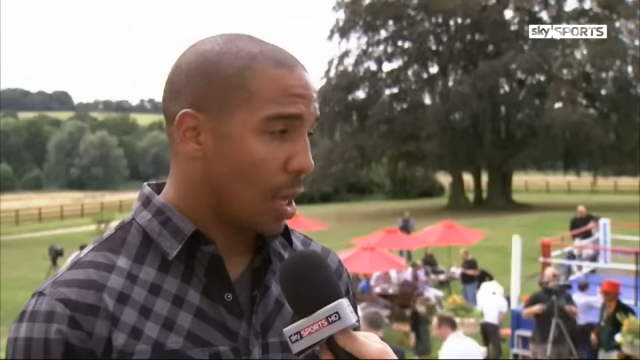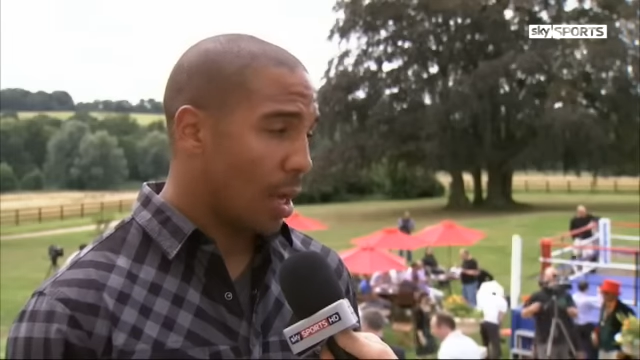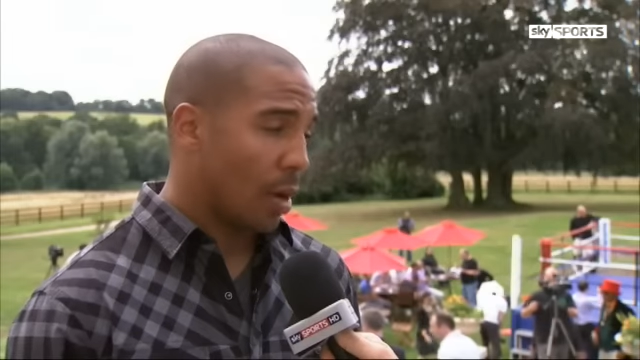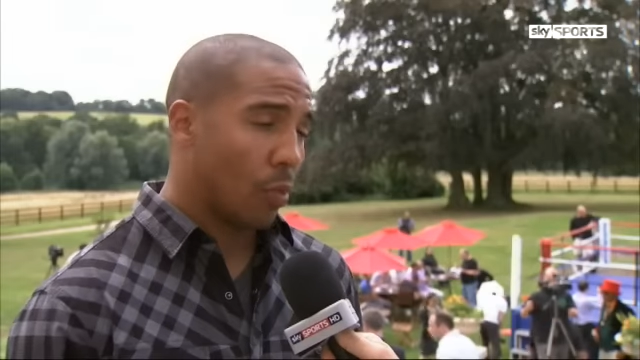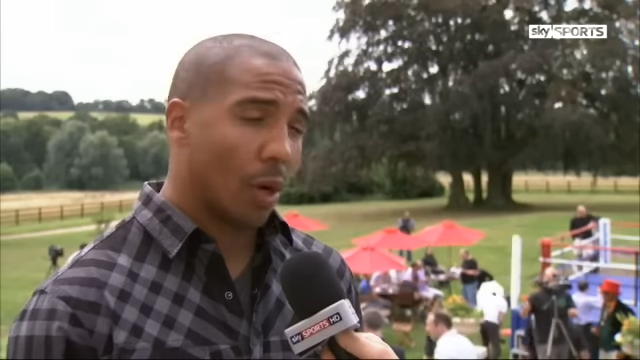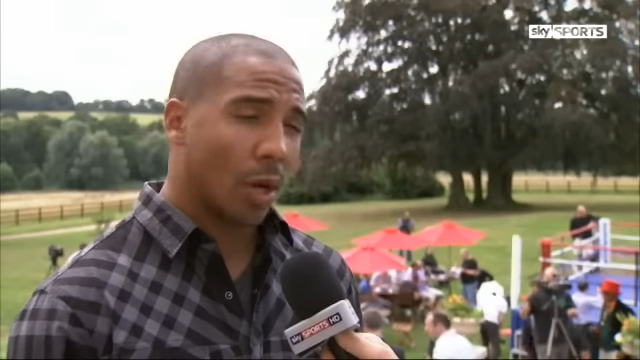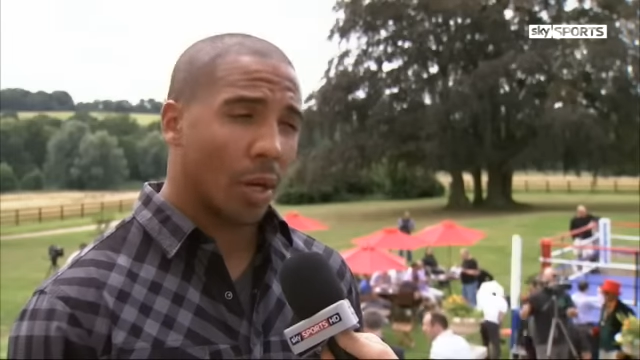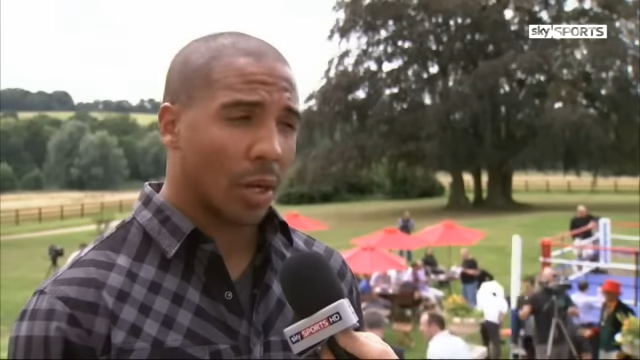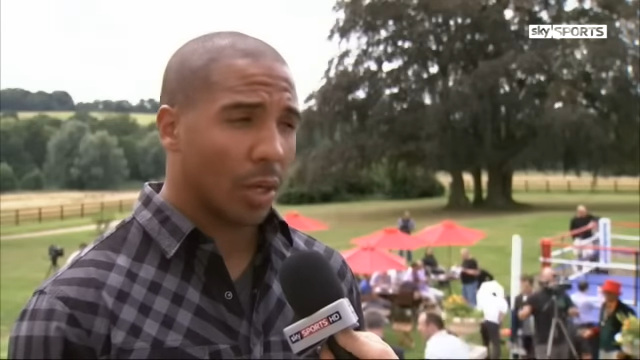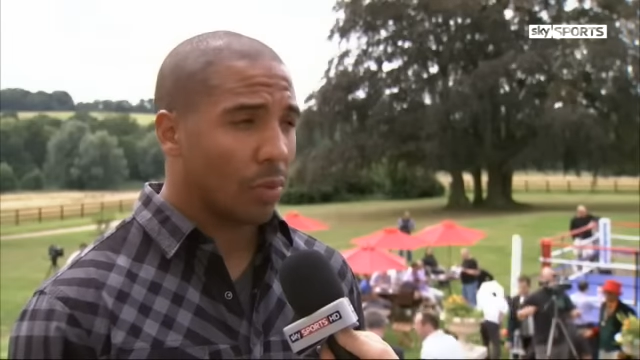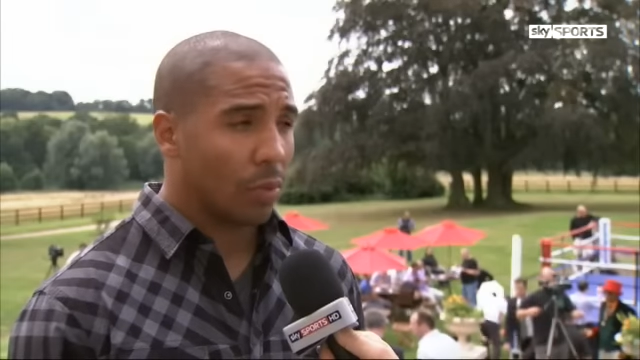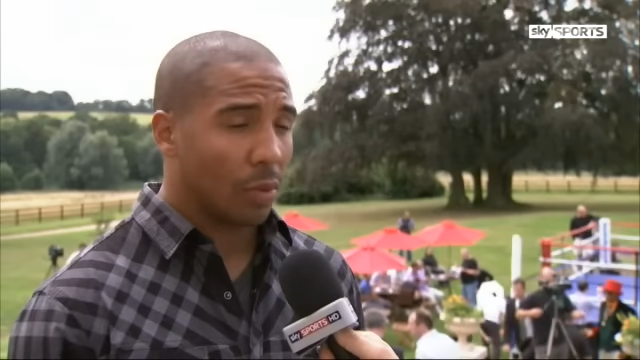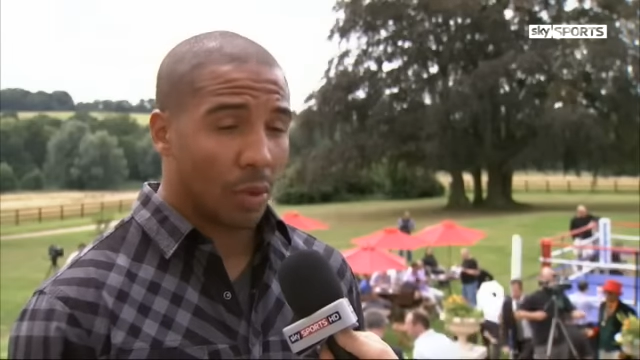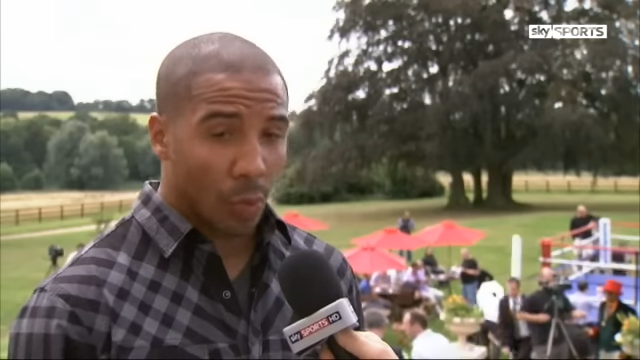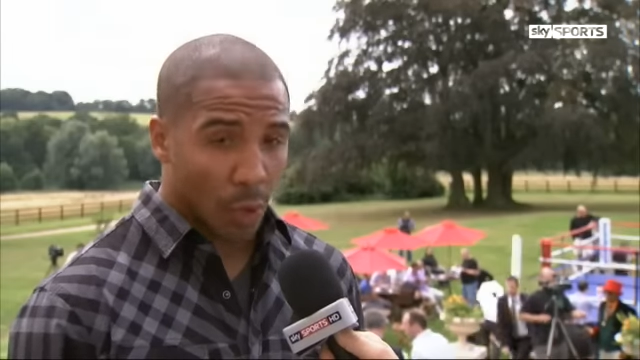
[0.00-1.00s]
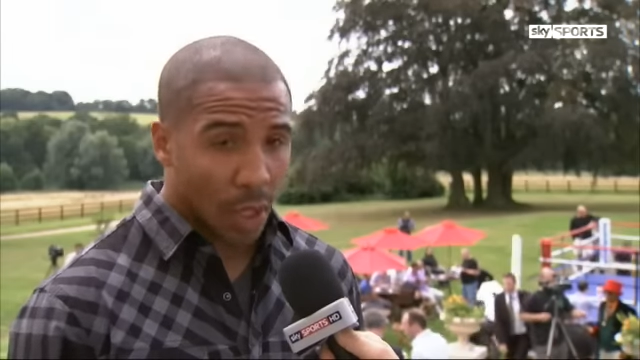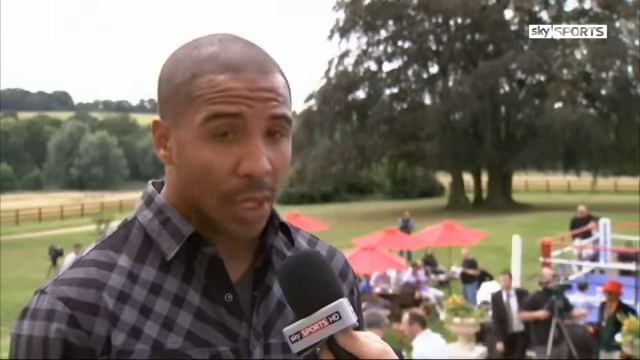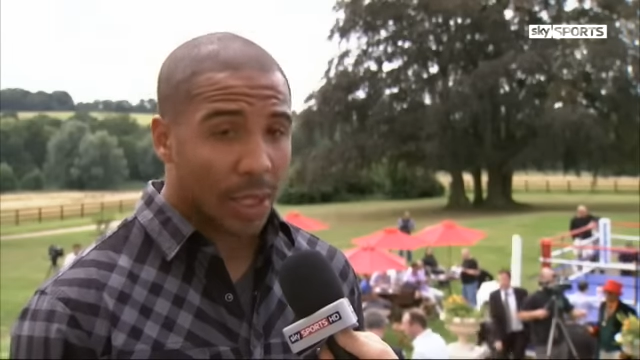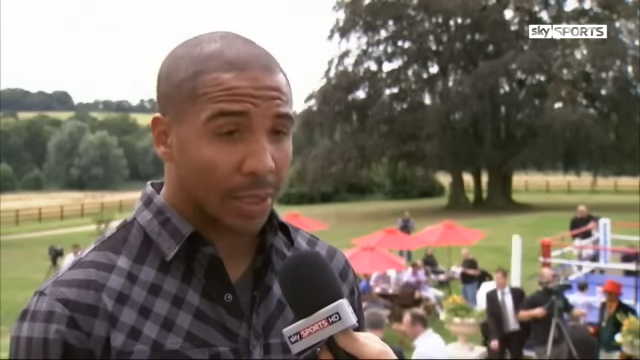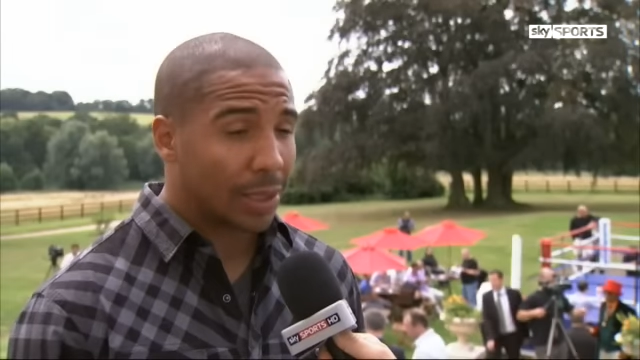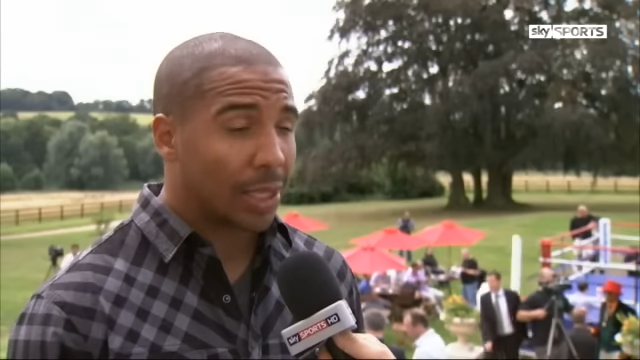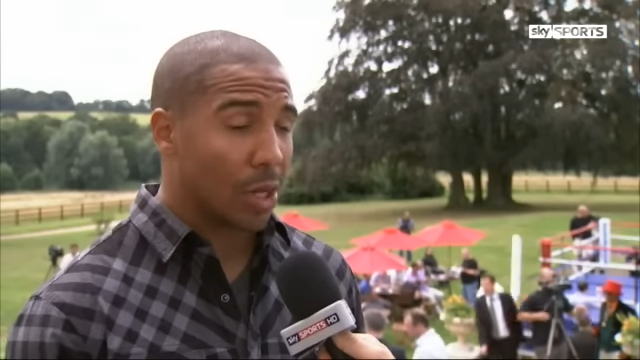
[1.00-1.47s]
and we're going to
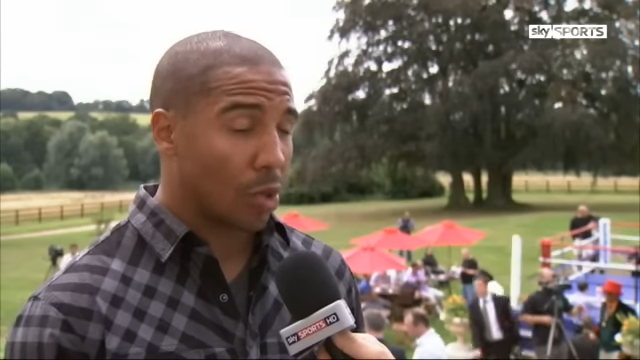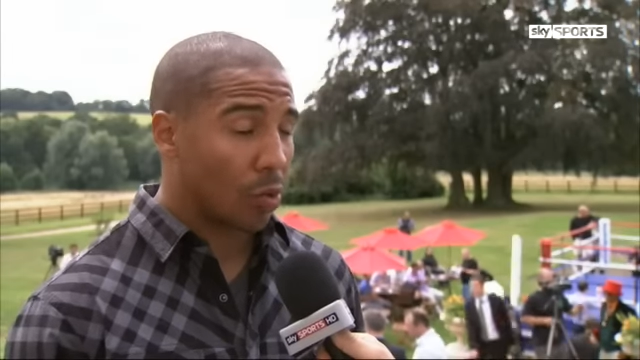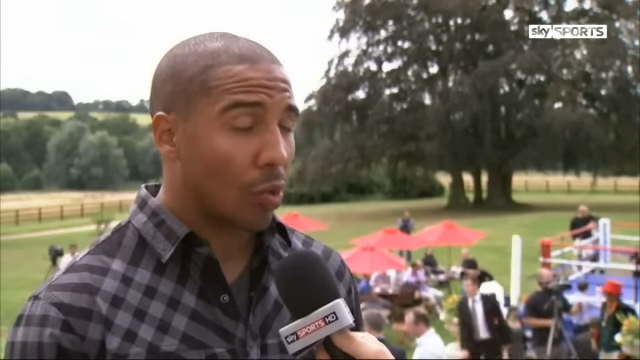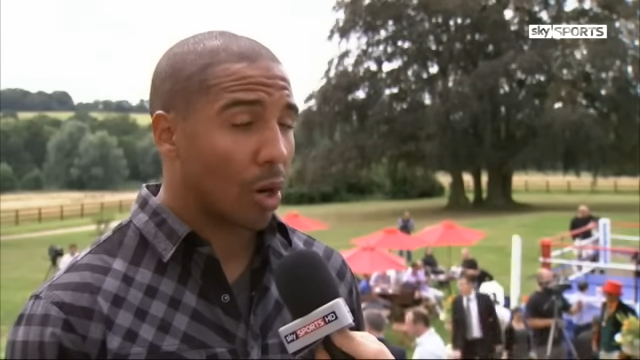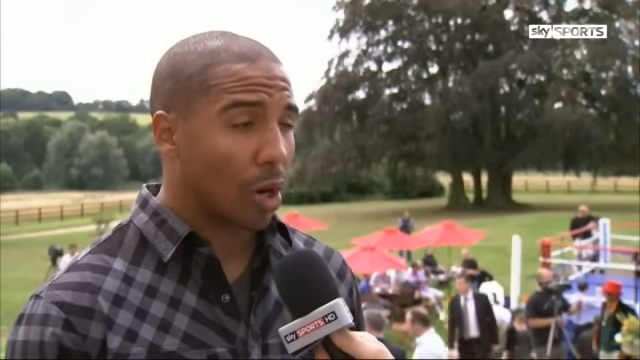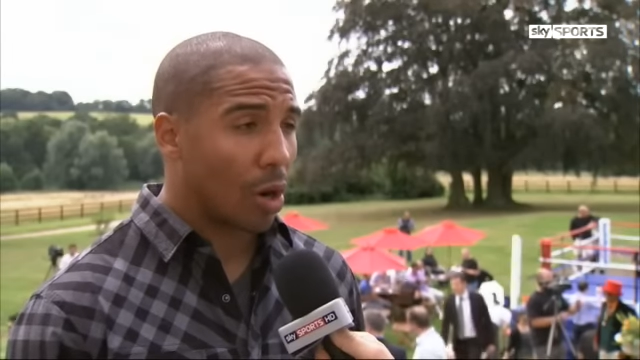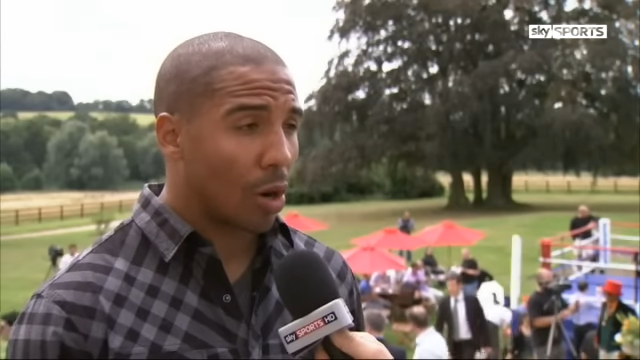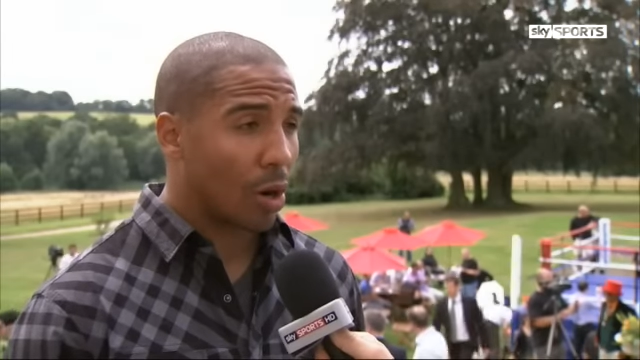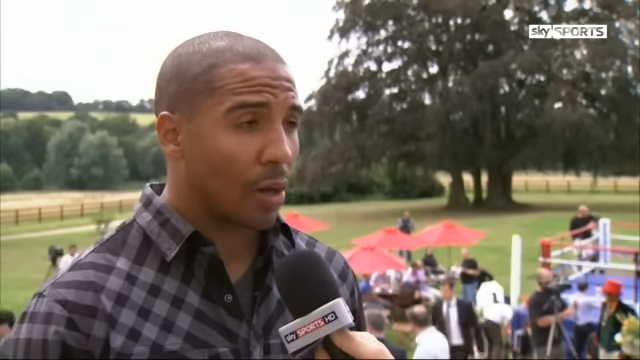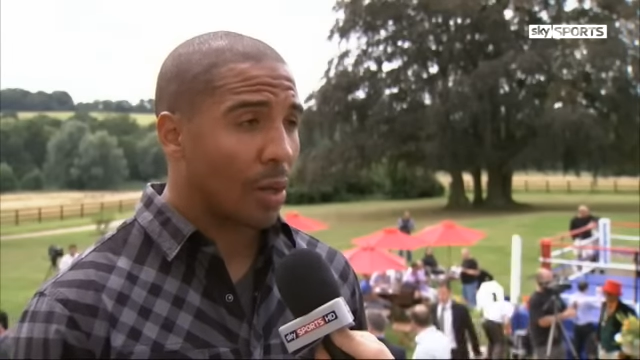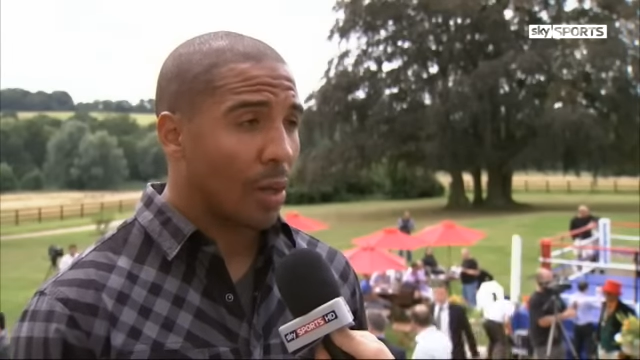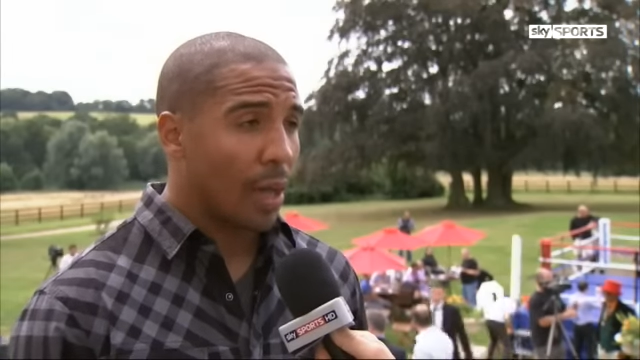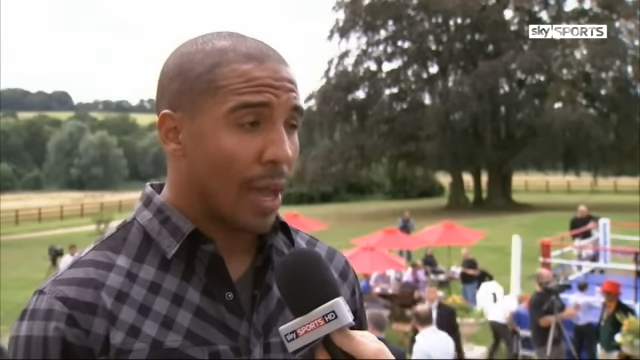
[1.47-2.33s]
continue to work hard